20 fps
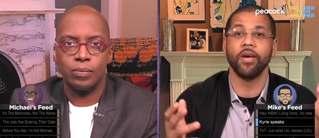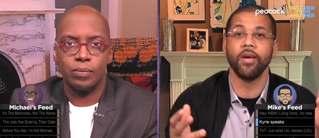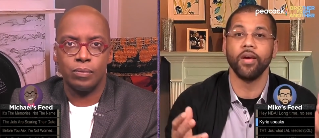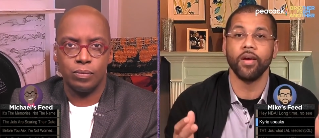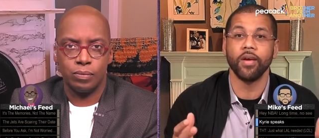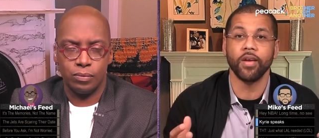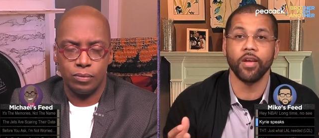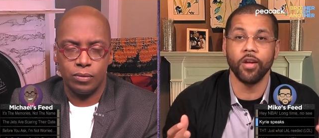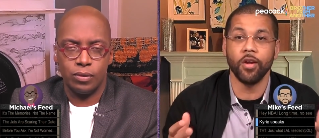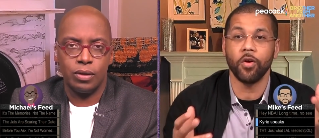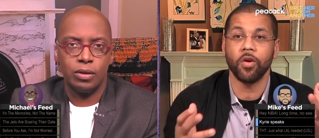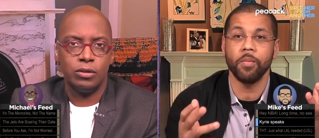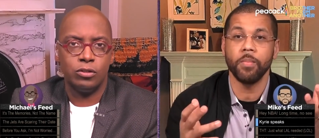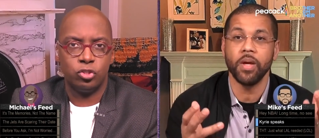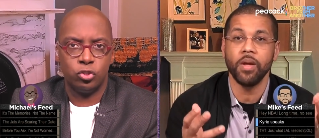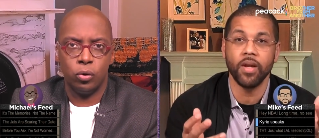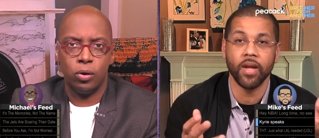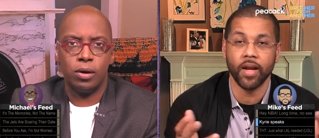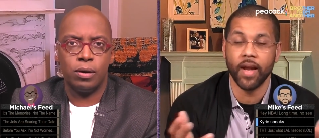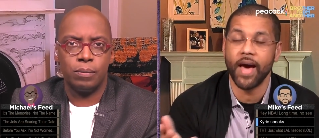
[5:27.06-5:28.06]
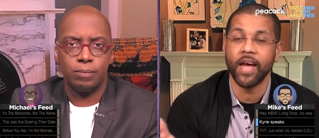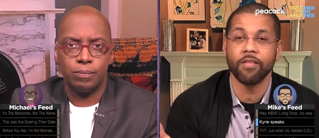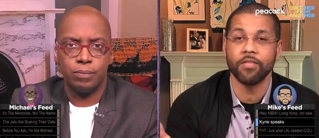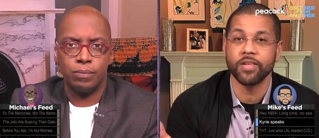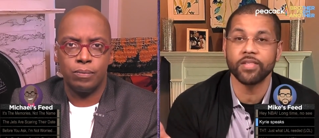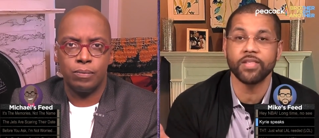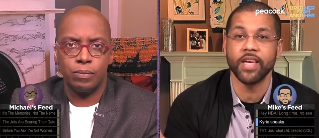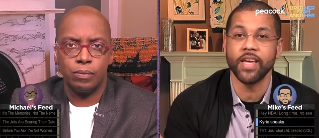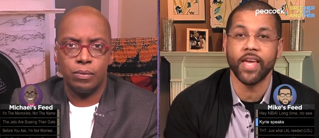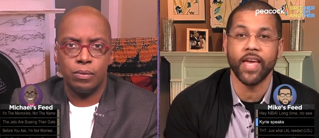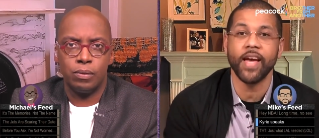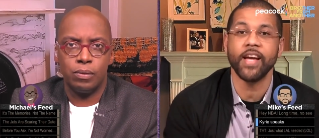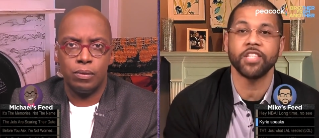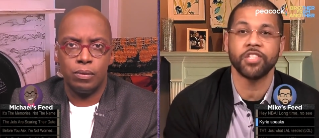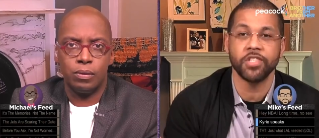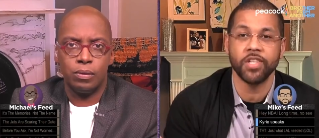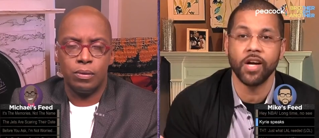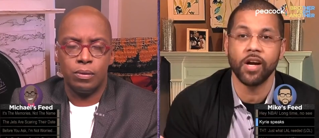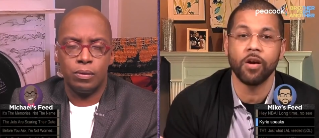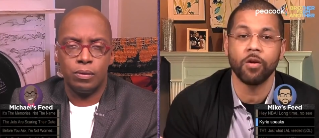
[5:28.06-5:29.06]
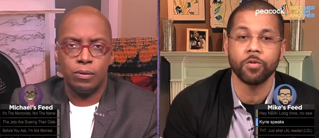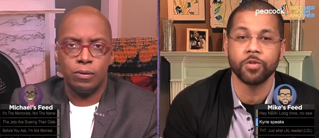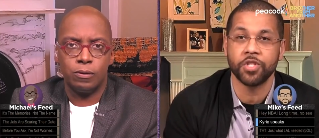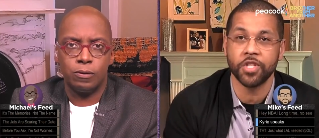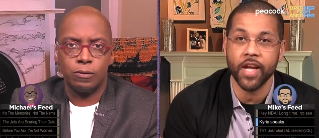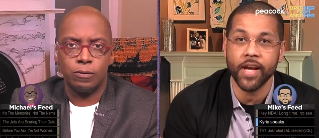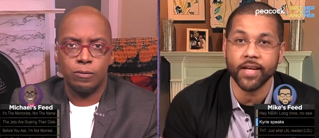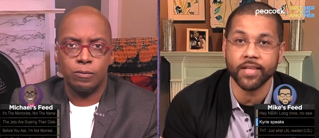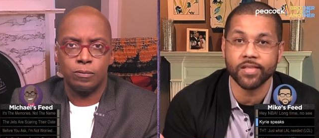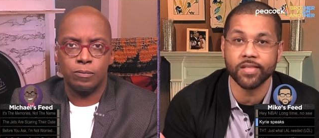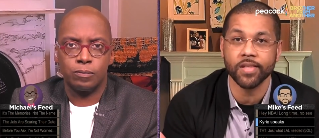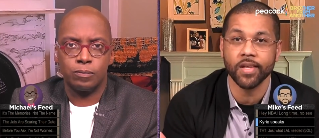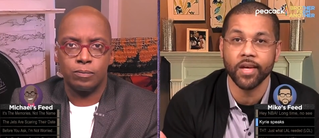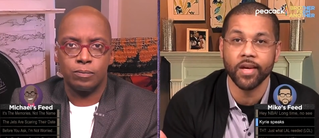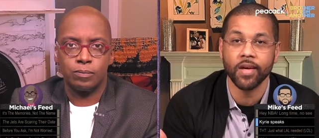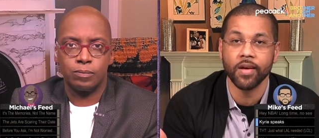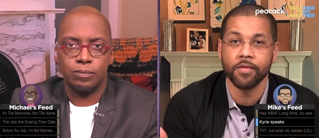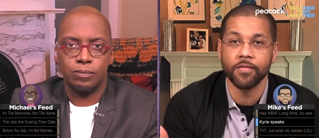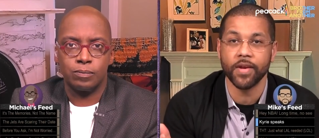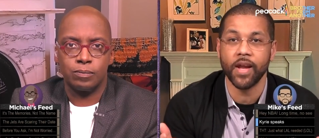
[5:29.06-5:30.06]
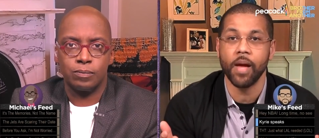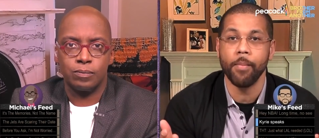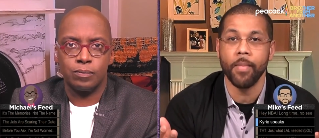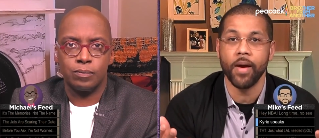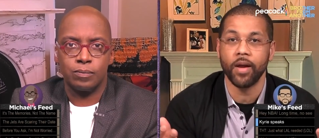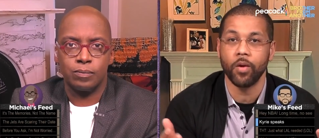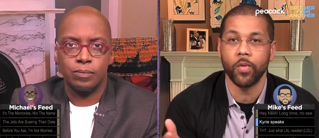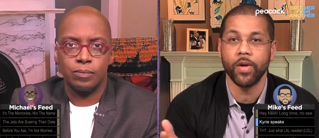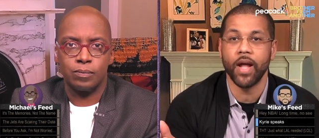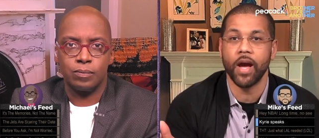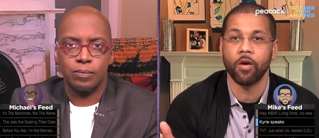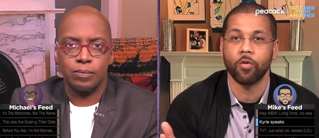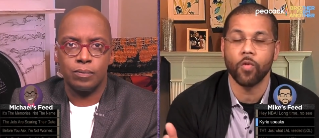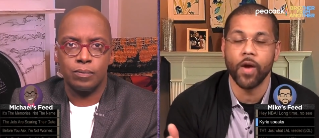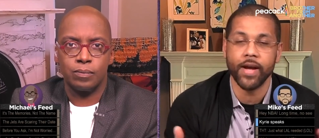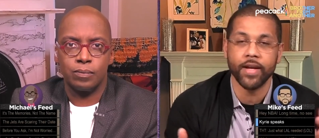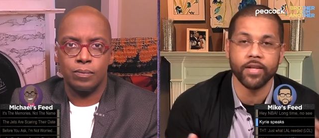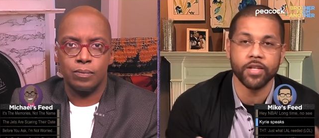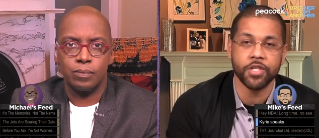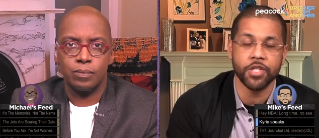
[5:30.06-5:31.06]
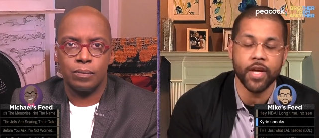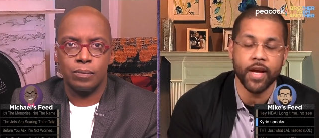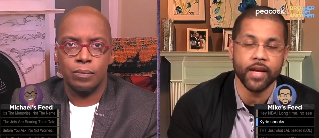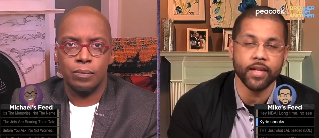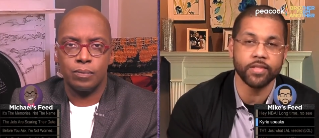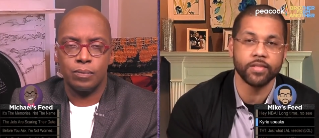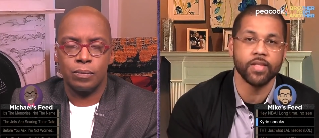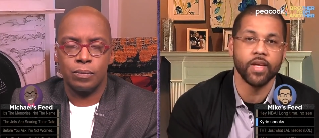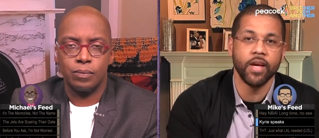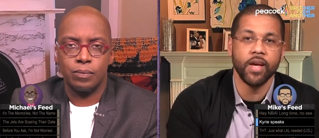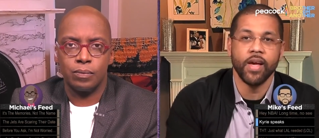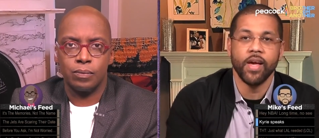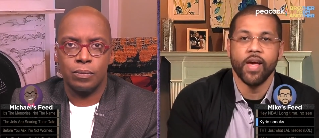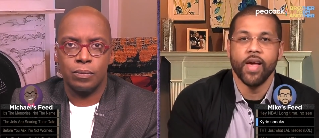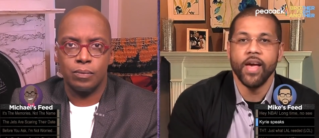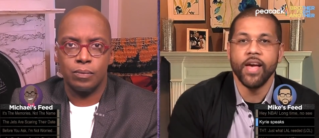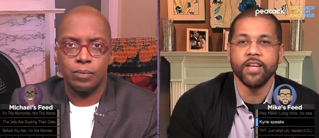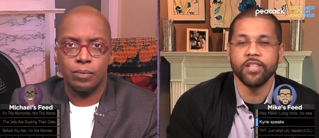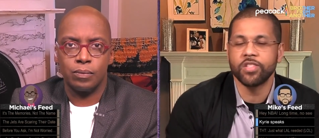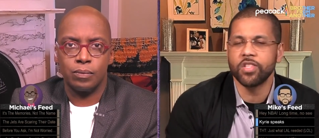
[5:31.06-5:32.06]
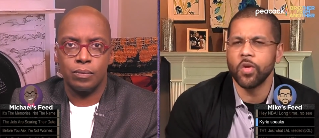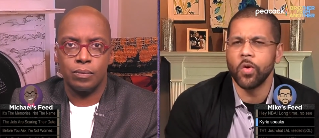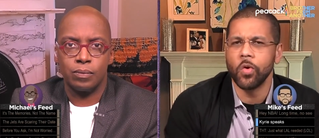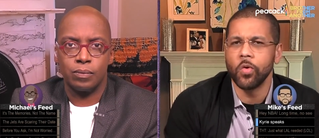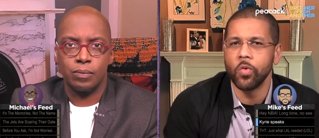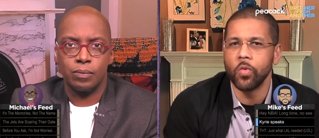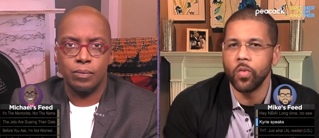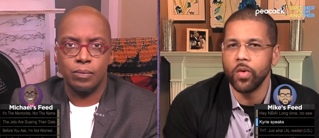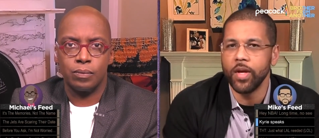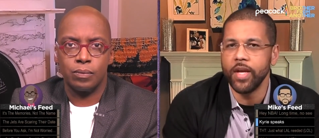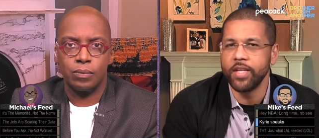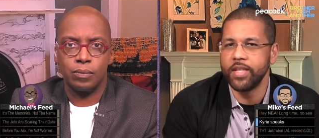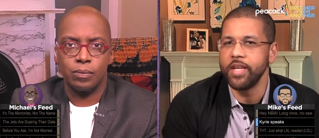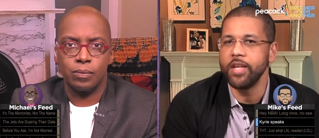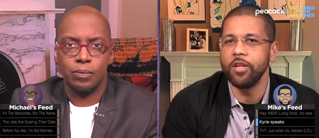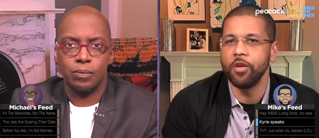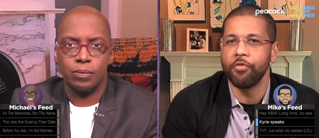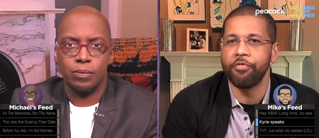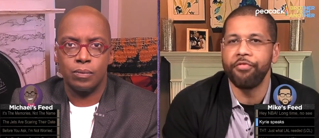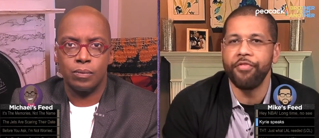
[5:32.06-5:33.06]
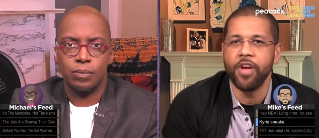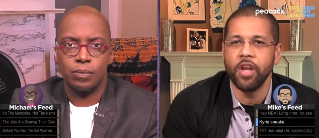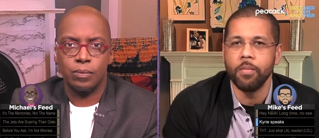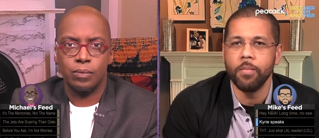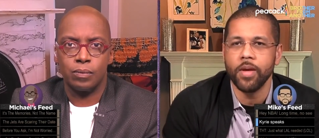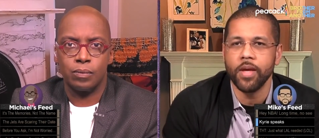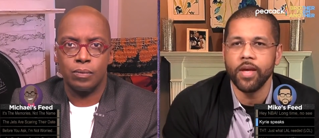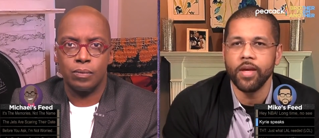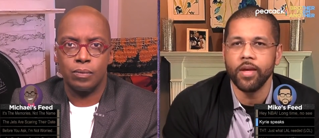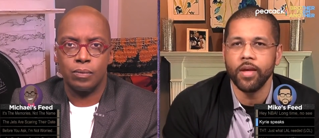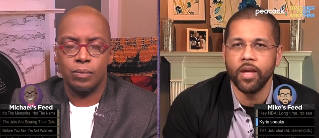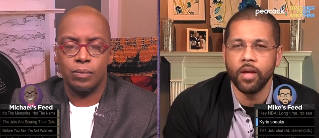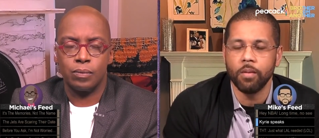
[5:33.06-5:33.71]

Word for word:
Speaker 1: You know what I mean? Sure. A lot of us ain't cashing our own checks for that matter. We're not writing the checks. And so it didn't offend me, him